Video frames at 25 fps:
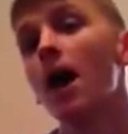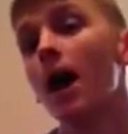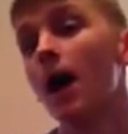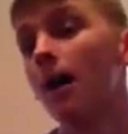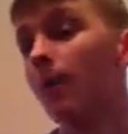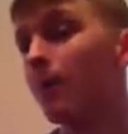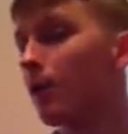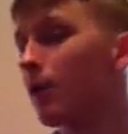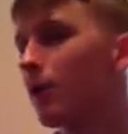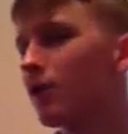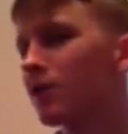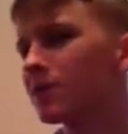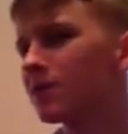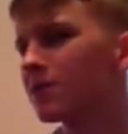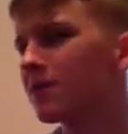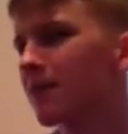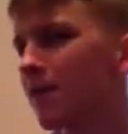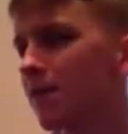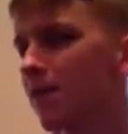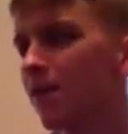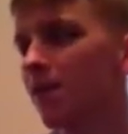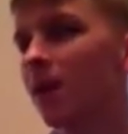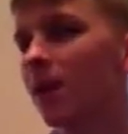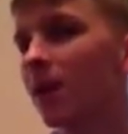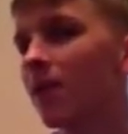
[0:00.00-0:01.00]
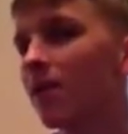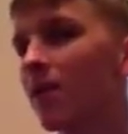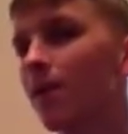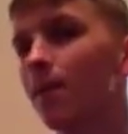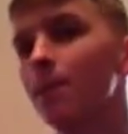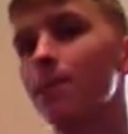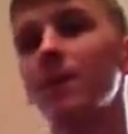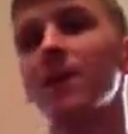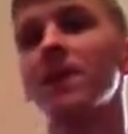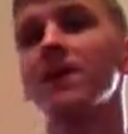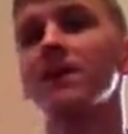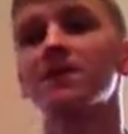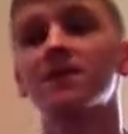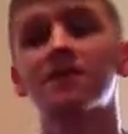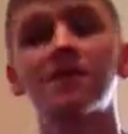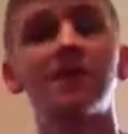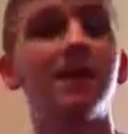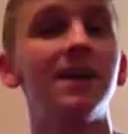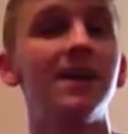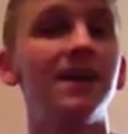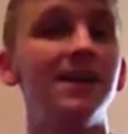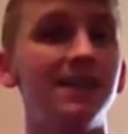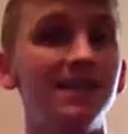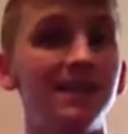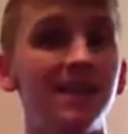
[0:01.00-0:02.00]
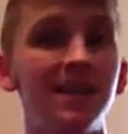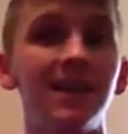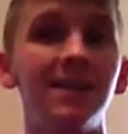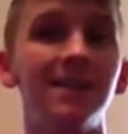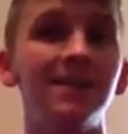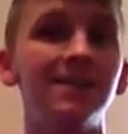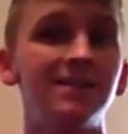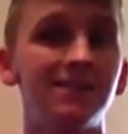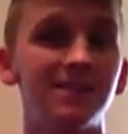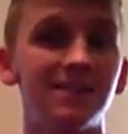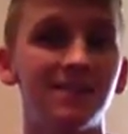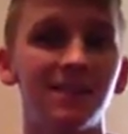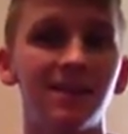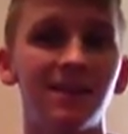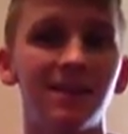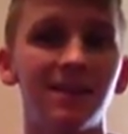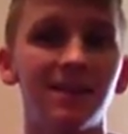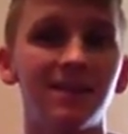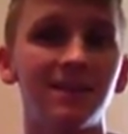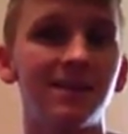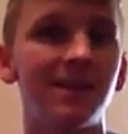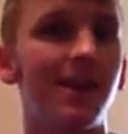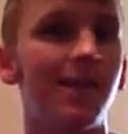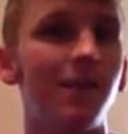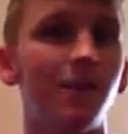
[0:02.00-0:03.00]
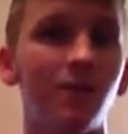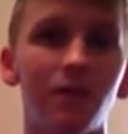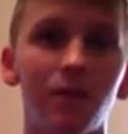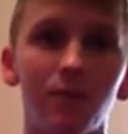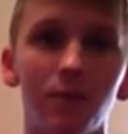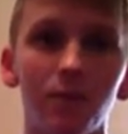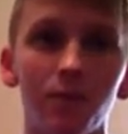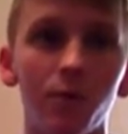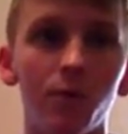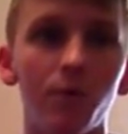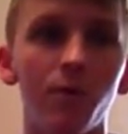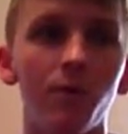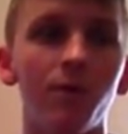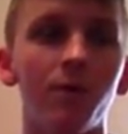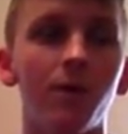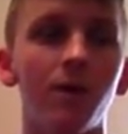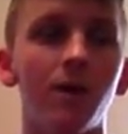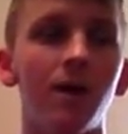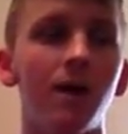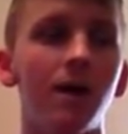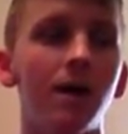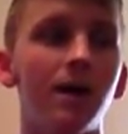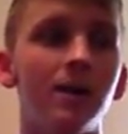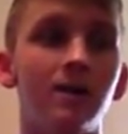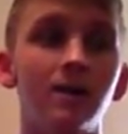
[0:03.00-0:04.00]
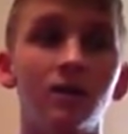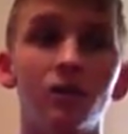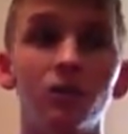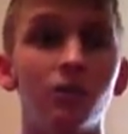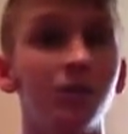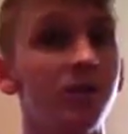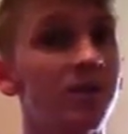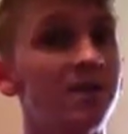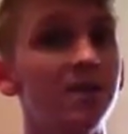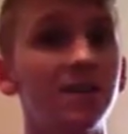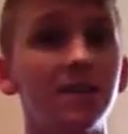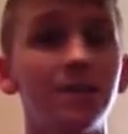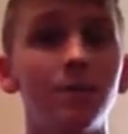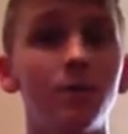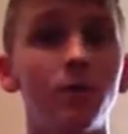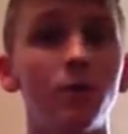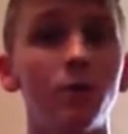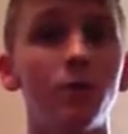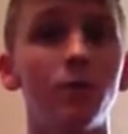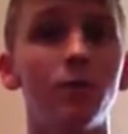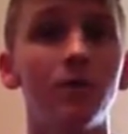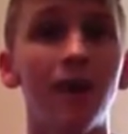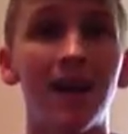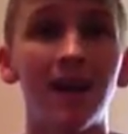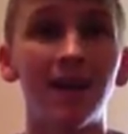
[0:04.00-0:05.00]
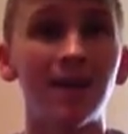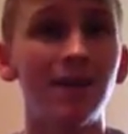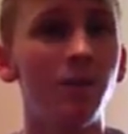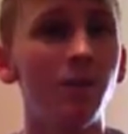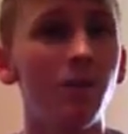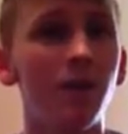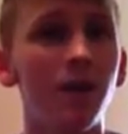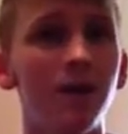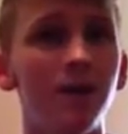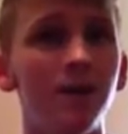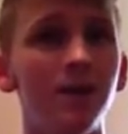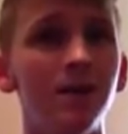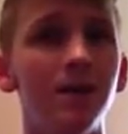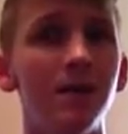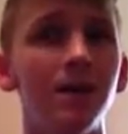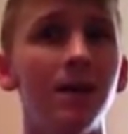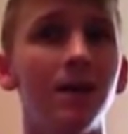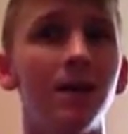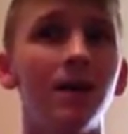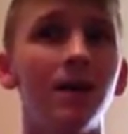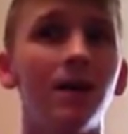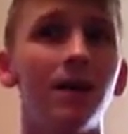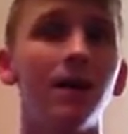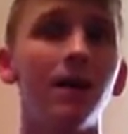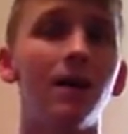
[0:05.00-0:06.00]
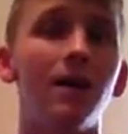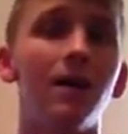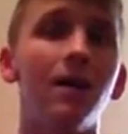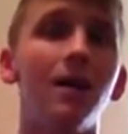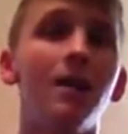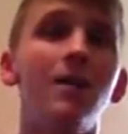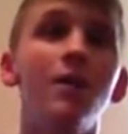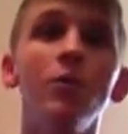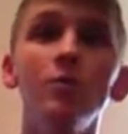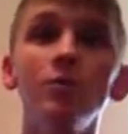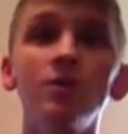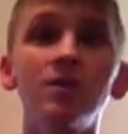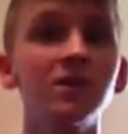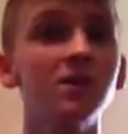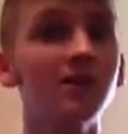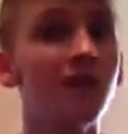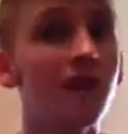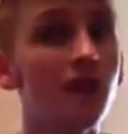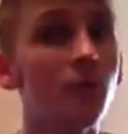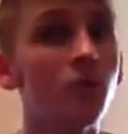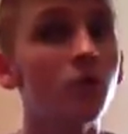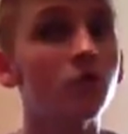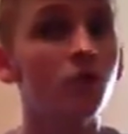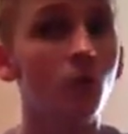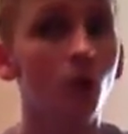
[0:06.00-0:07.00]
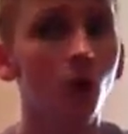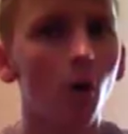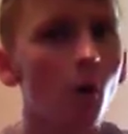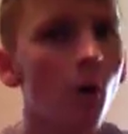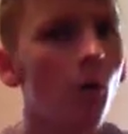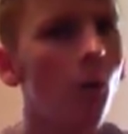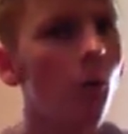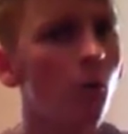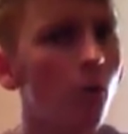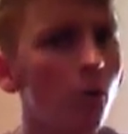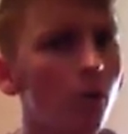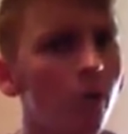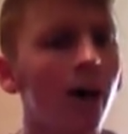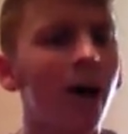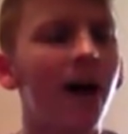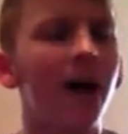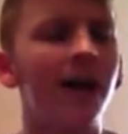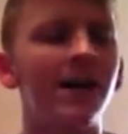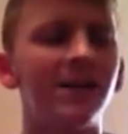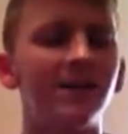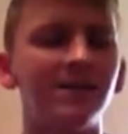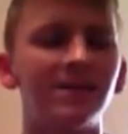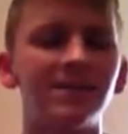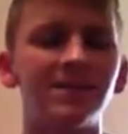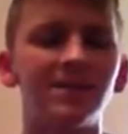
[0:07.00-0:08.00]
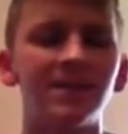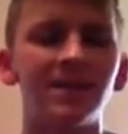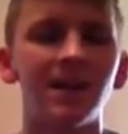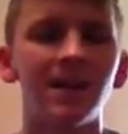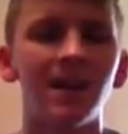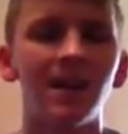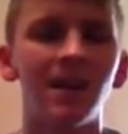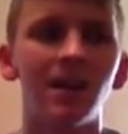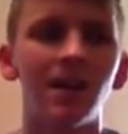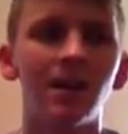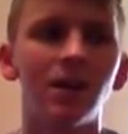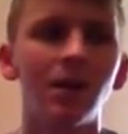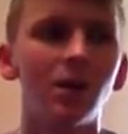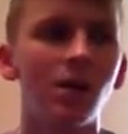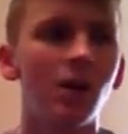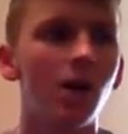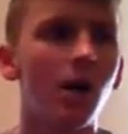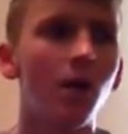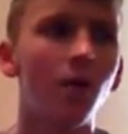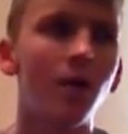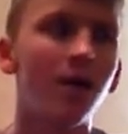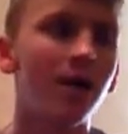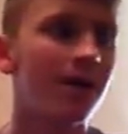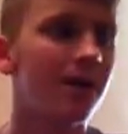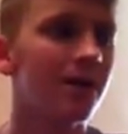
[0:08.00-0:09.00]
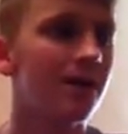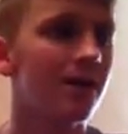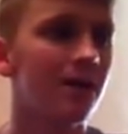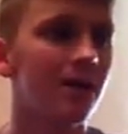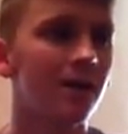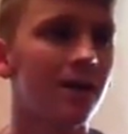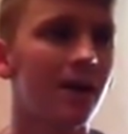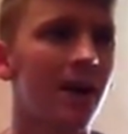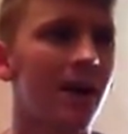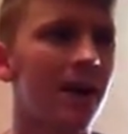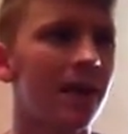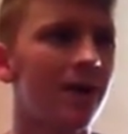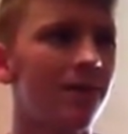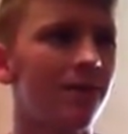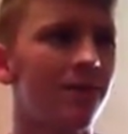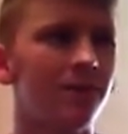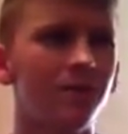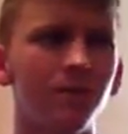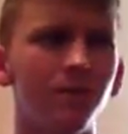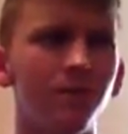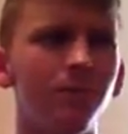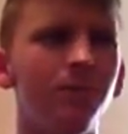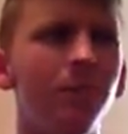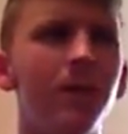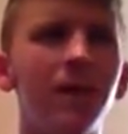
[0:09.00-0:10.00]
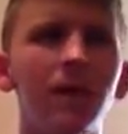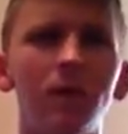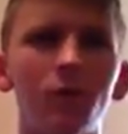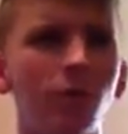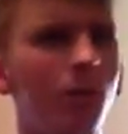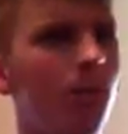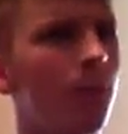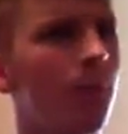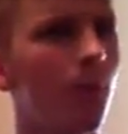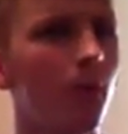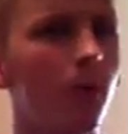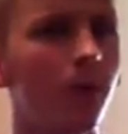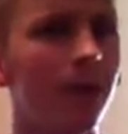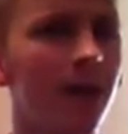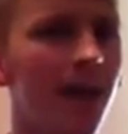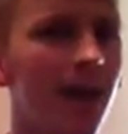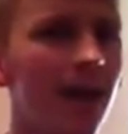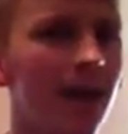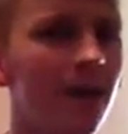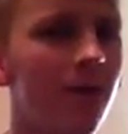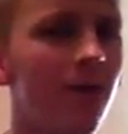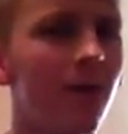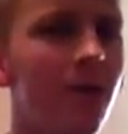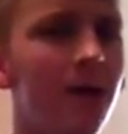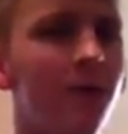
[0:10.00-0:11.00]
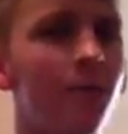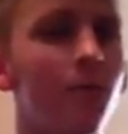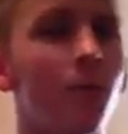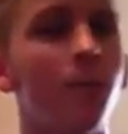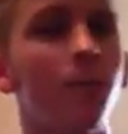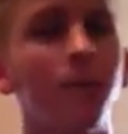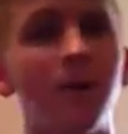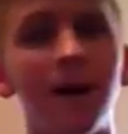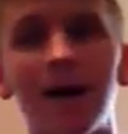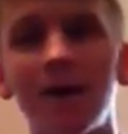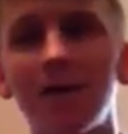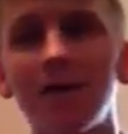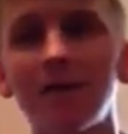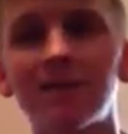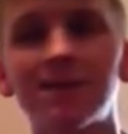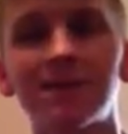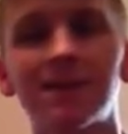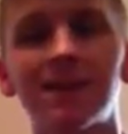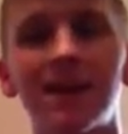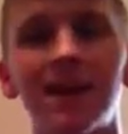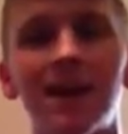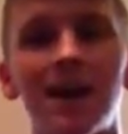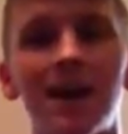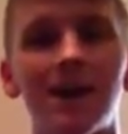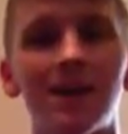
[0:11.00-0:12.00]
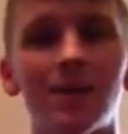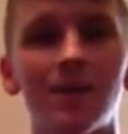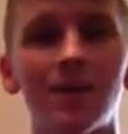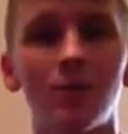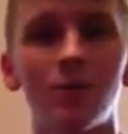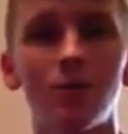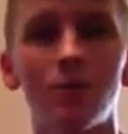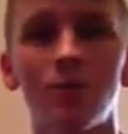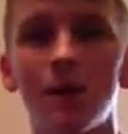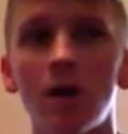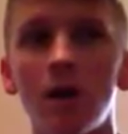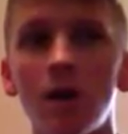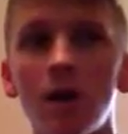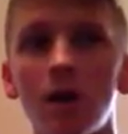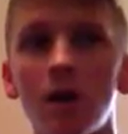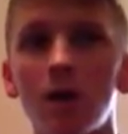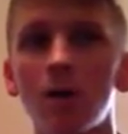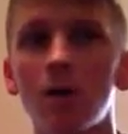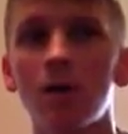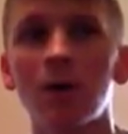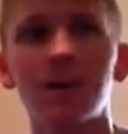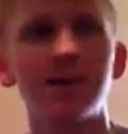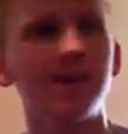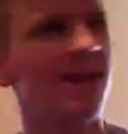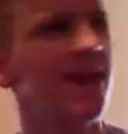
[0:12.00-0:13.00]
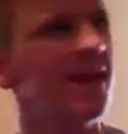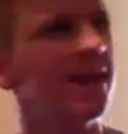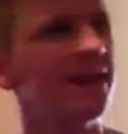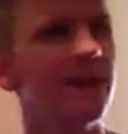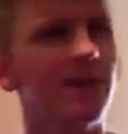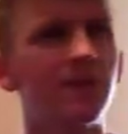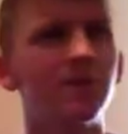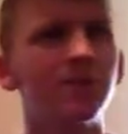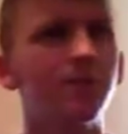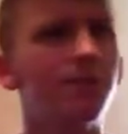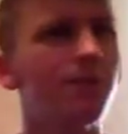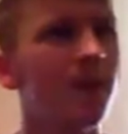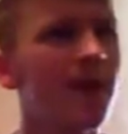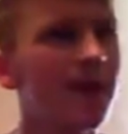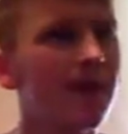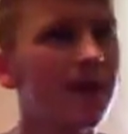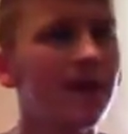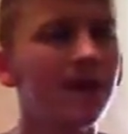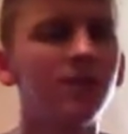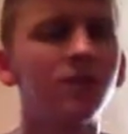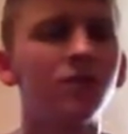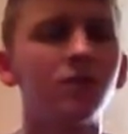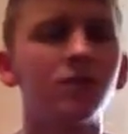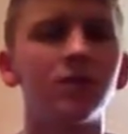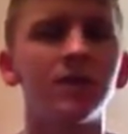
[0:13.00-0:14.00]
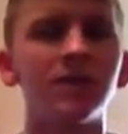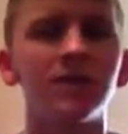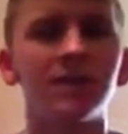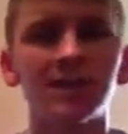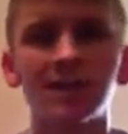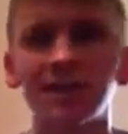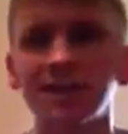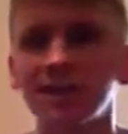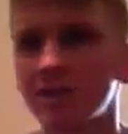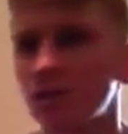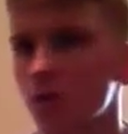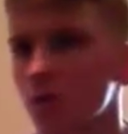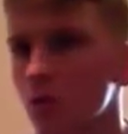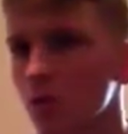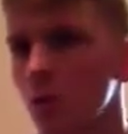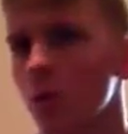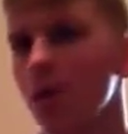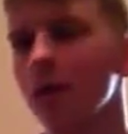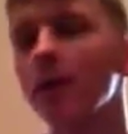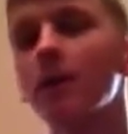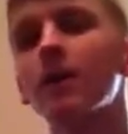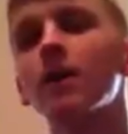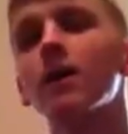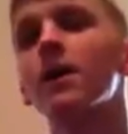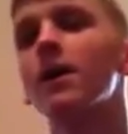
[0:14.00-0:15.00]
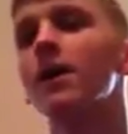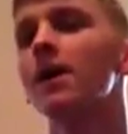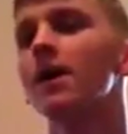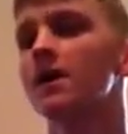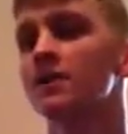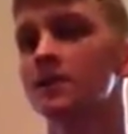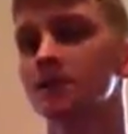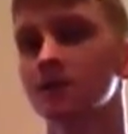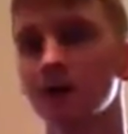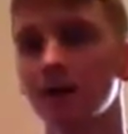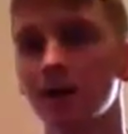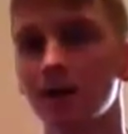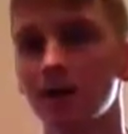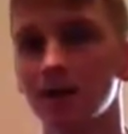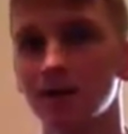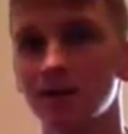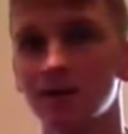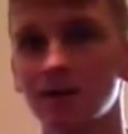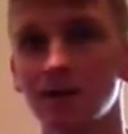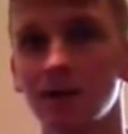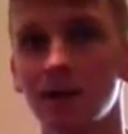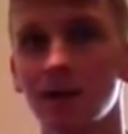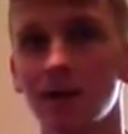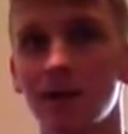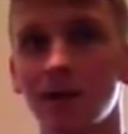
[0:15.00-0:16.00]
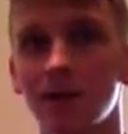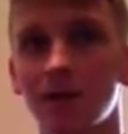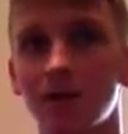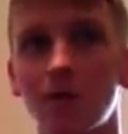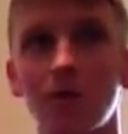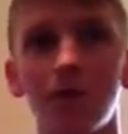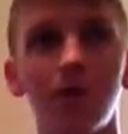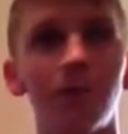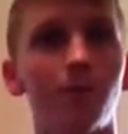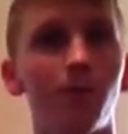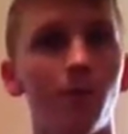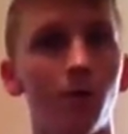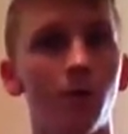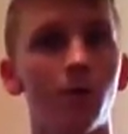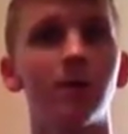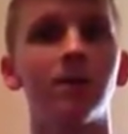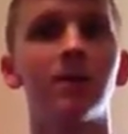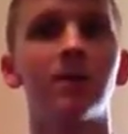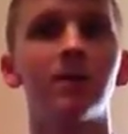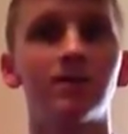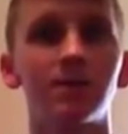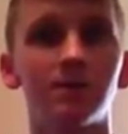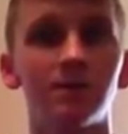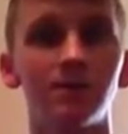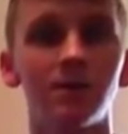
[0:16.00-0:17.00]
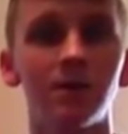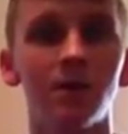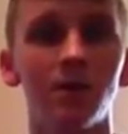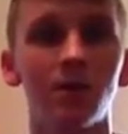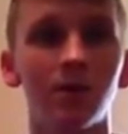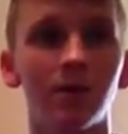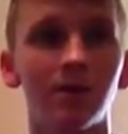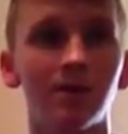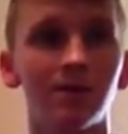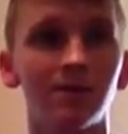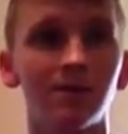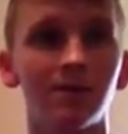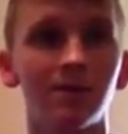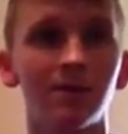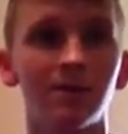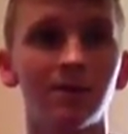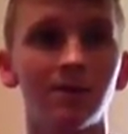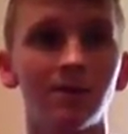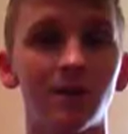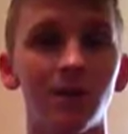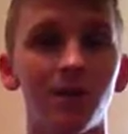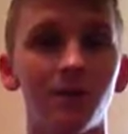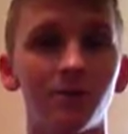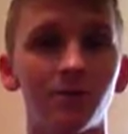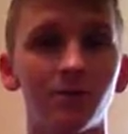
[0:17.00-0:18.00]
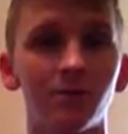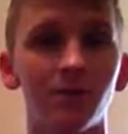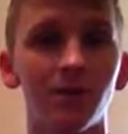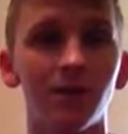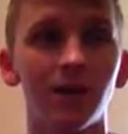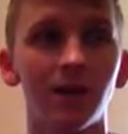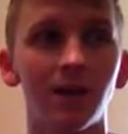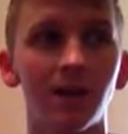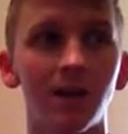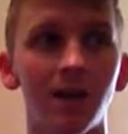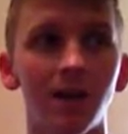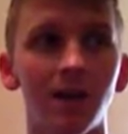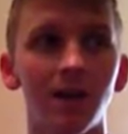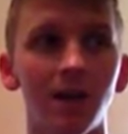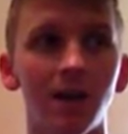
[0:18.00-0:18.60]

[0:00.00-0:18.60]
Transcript: I personally think that means that he needs to get rid of the move. It's a risky move anyway. I know Sting was old and, you know, he had a kind of beaten up body anyway, but Balor's a guy who hasn't had as many injuries in his career, has a great body, to be honest, in terms of like